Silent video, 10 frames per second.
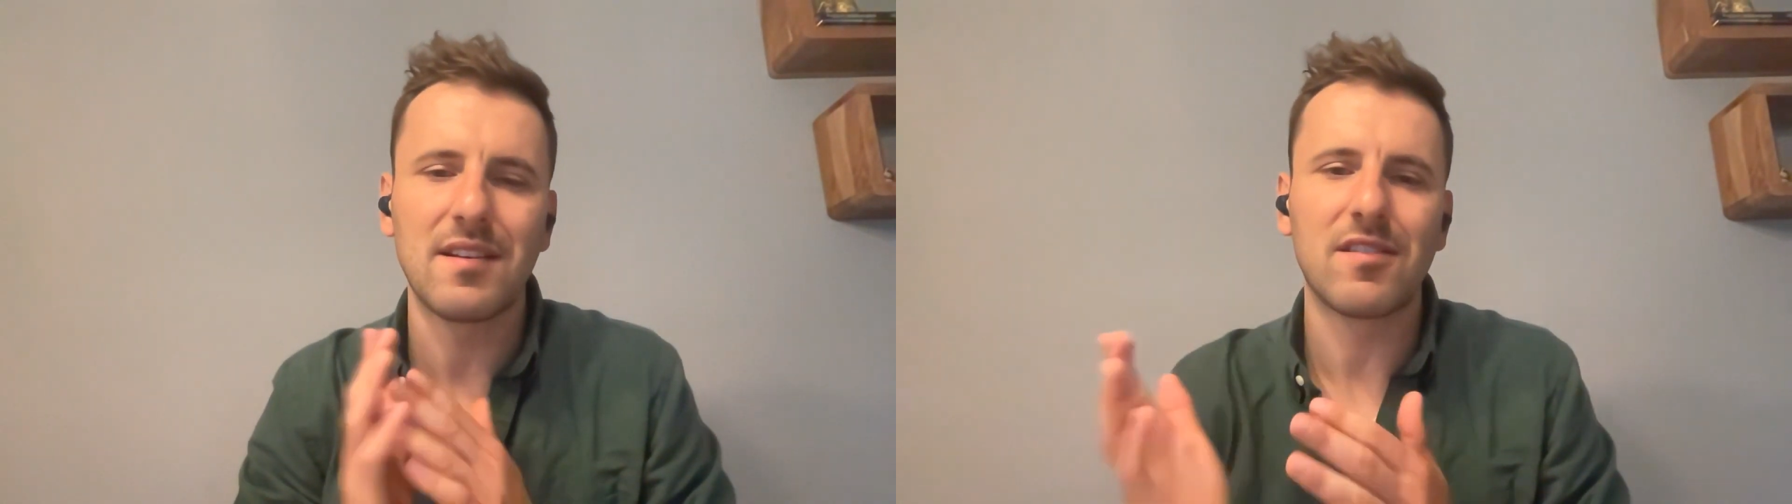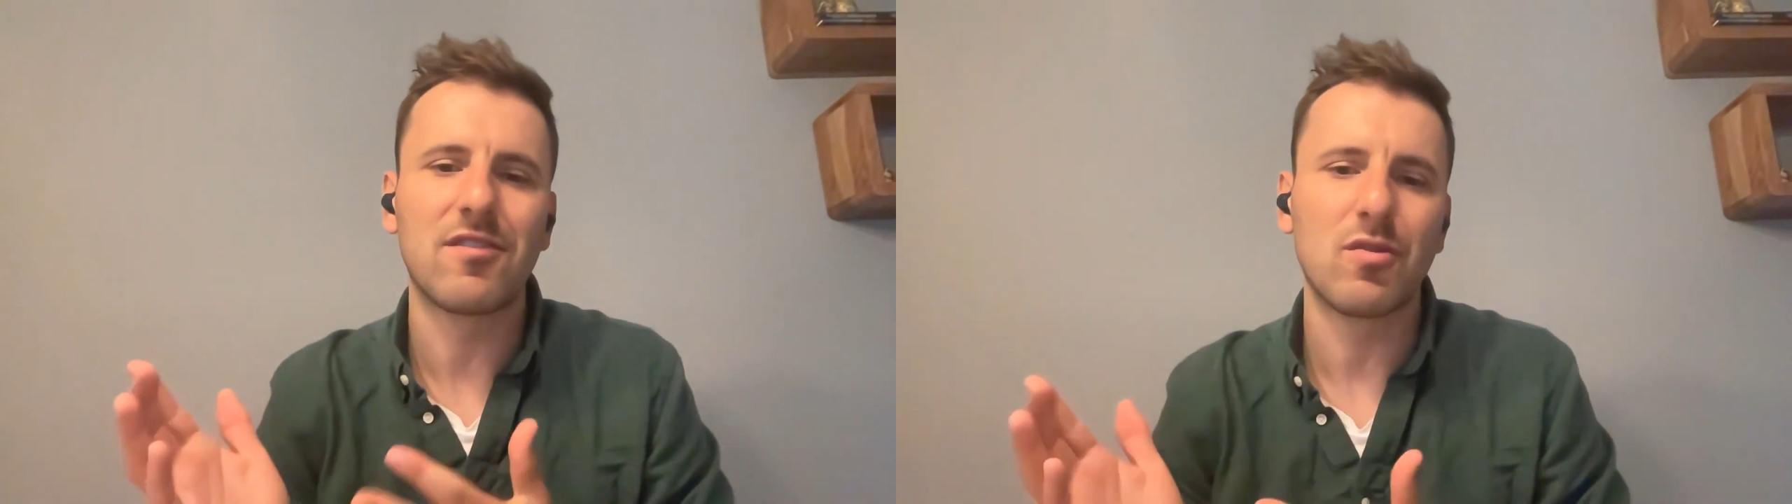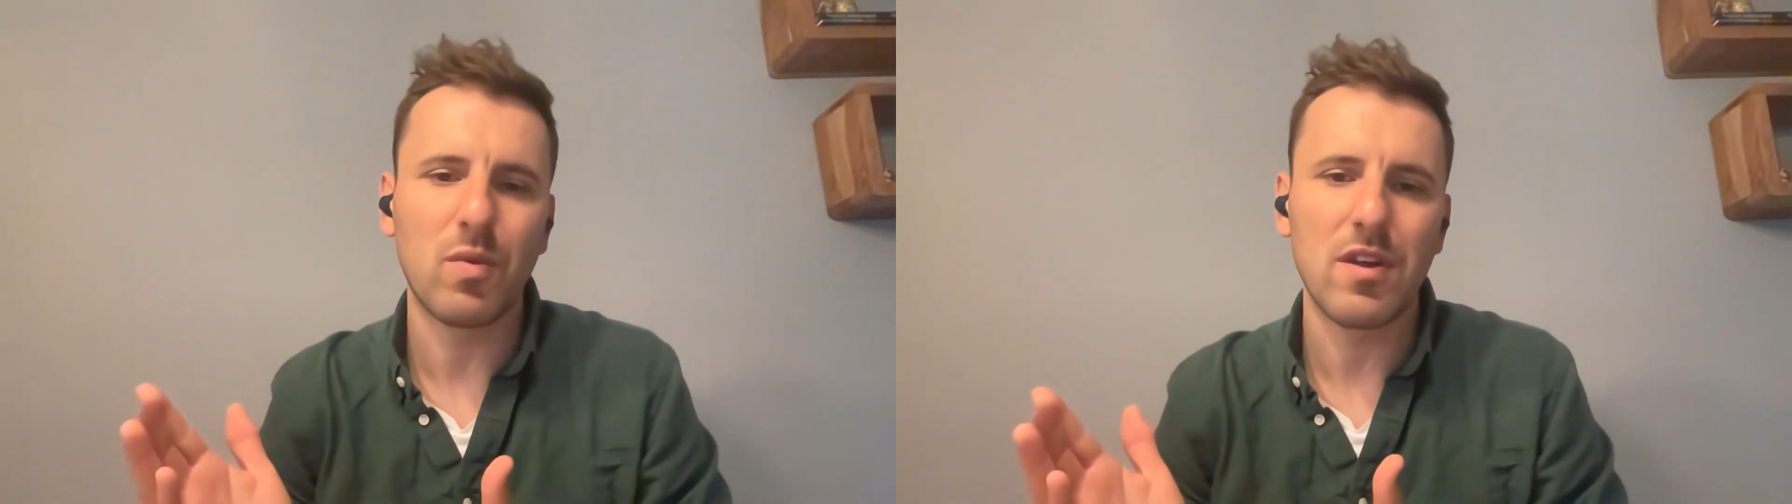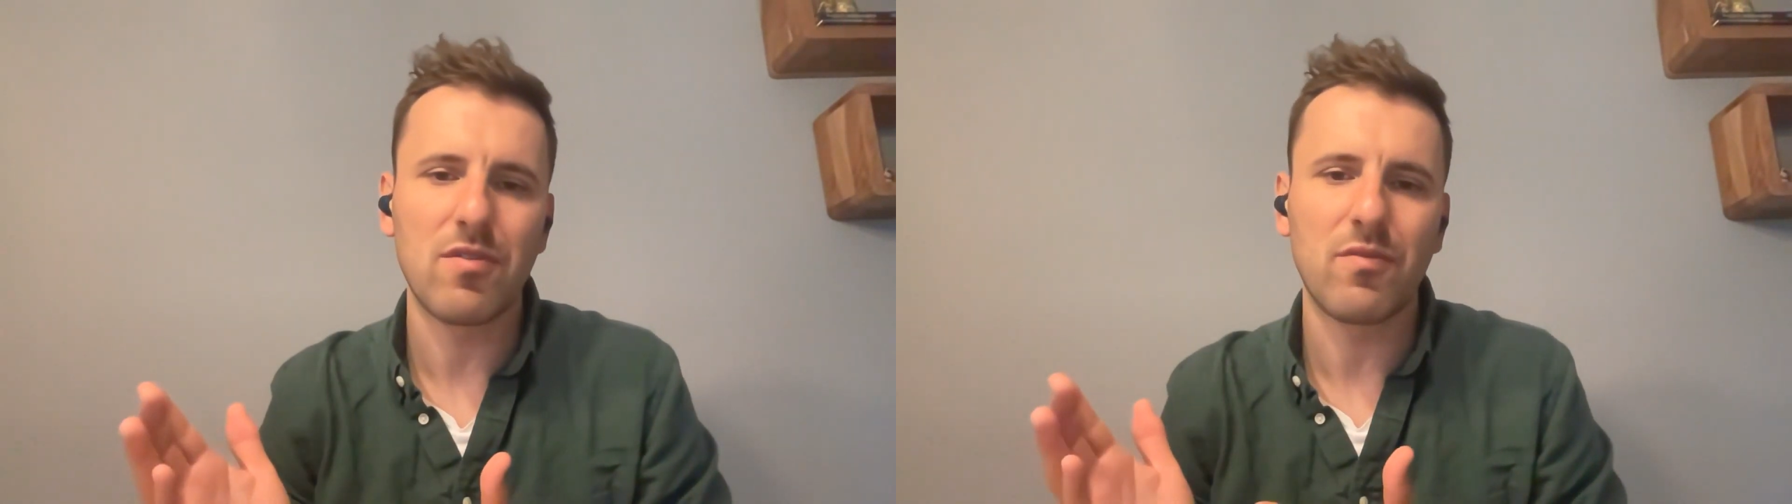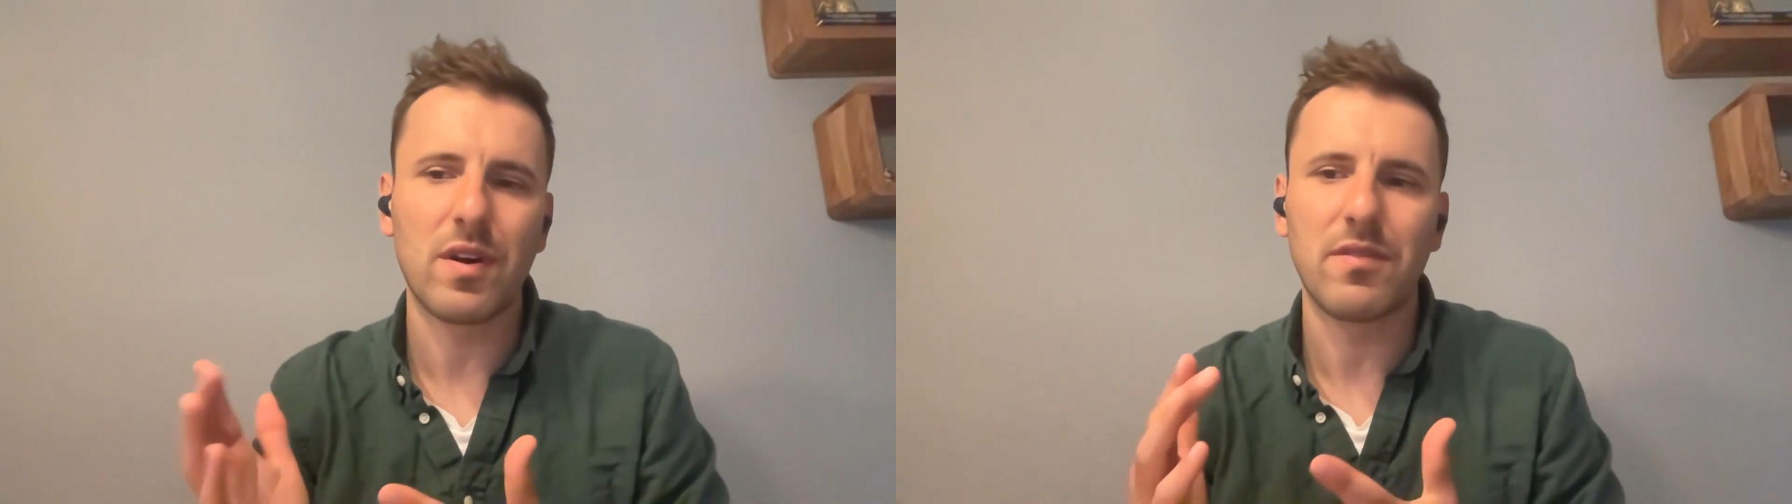situation
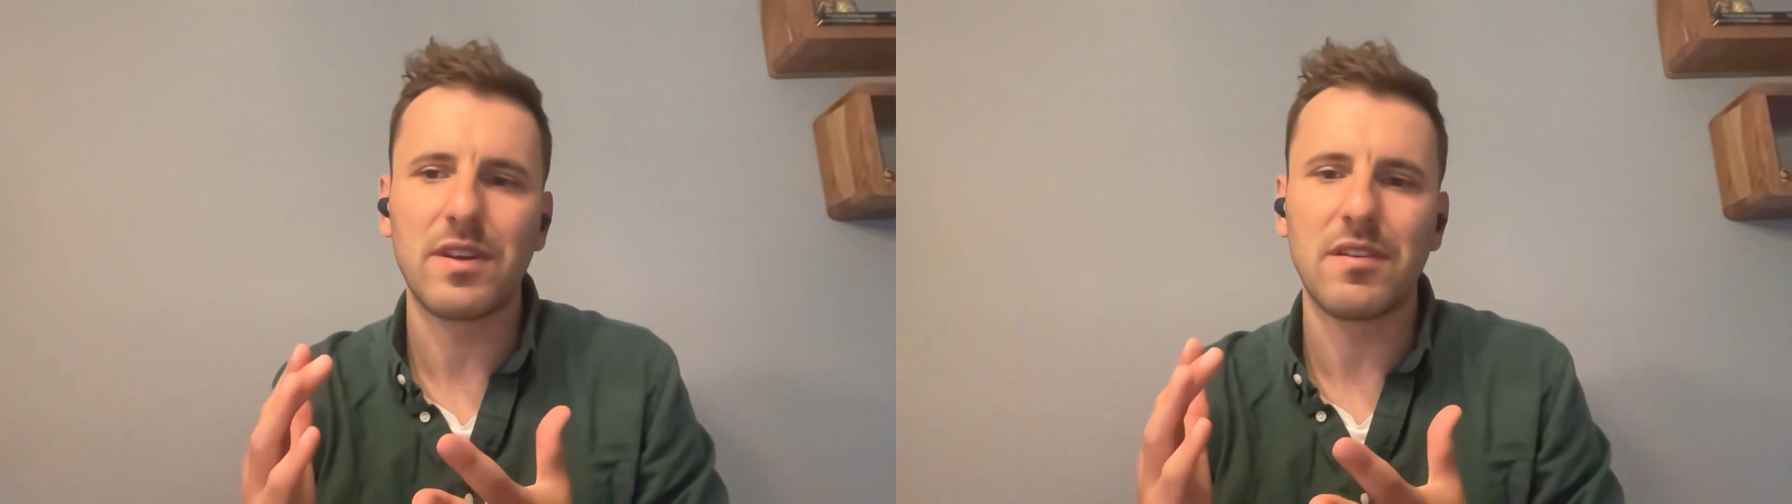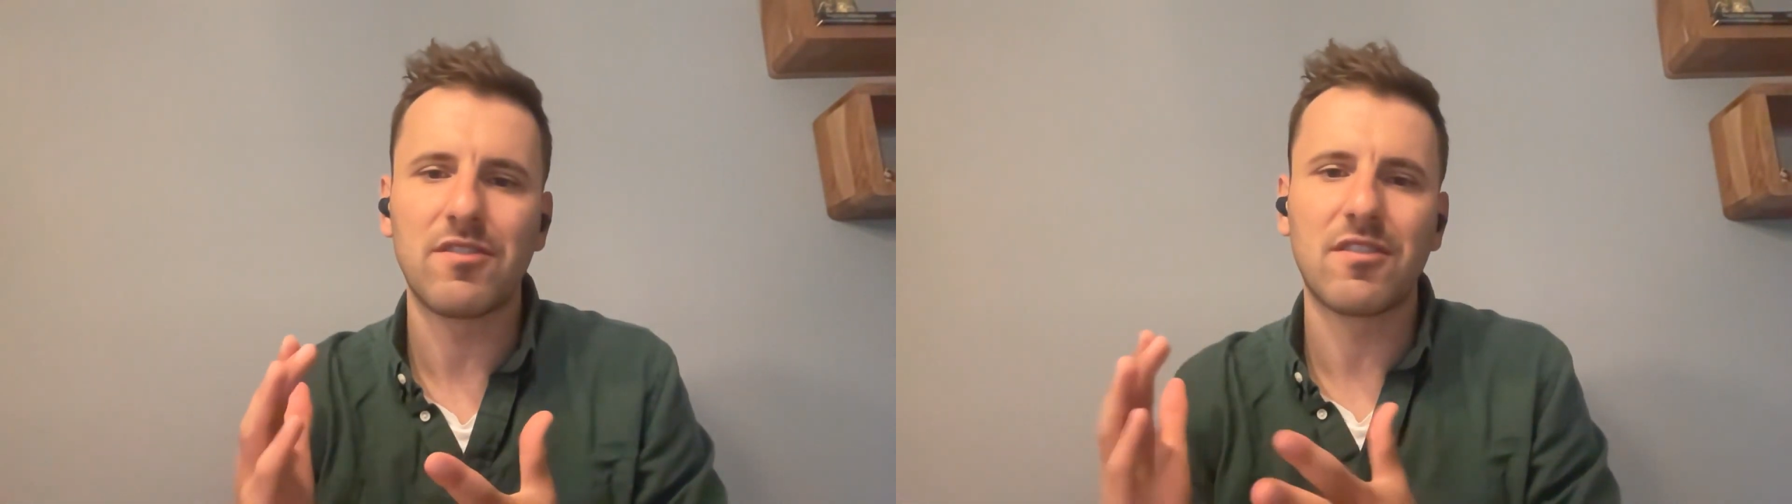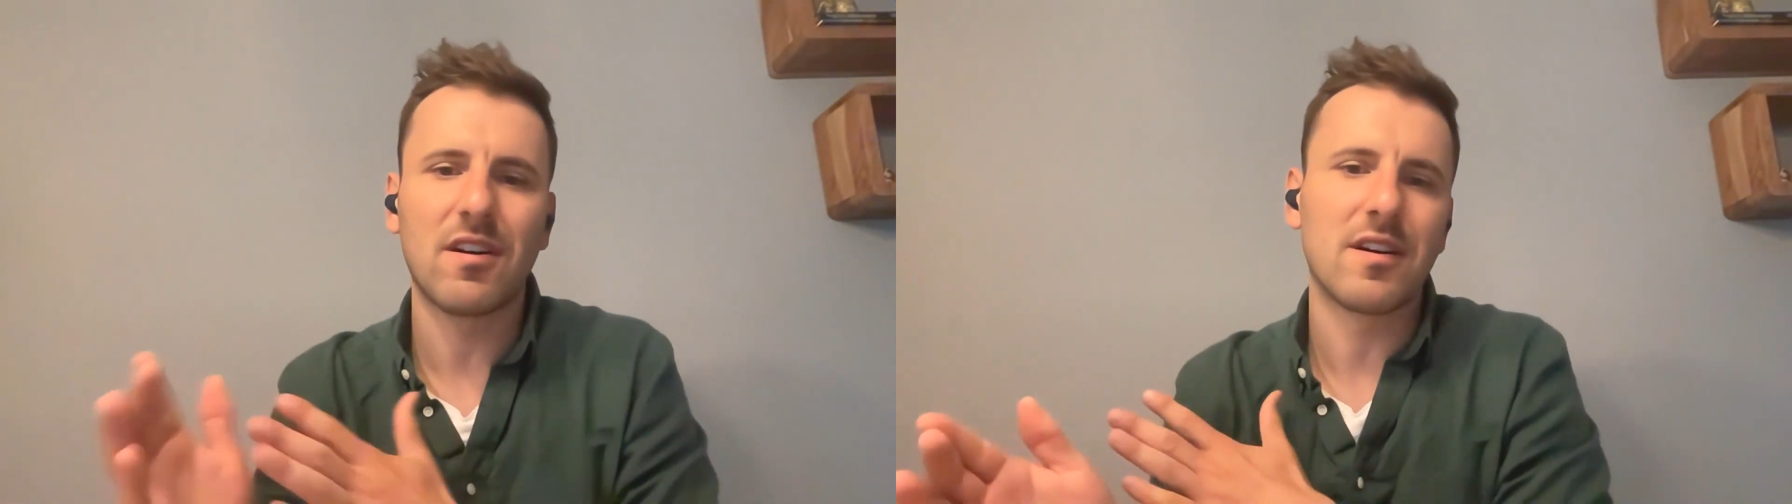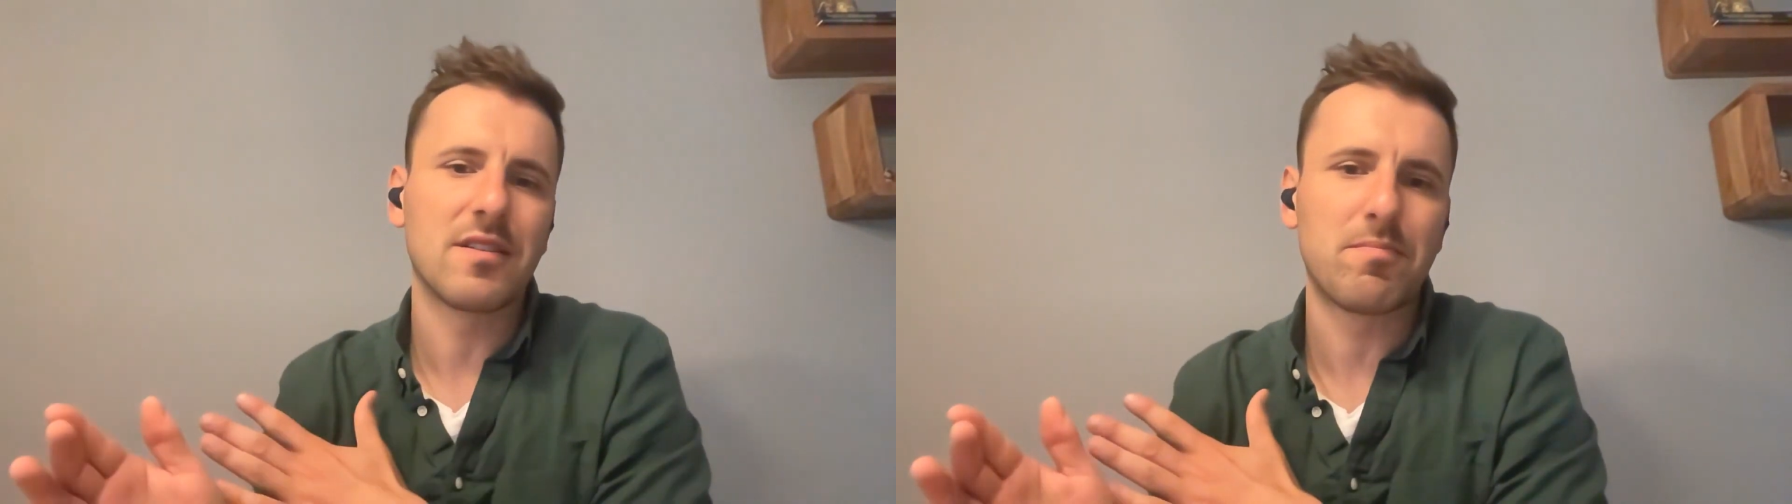where we start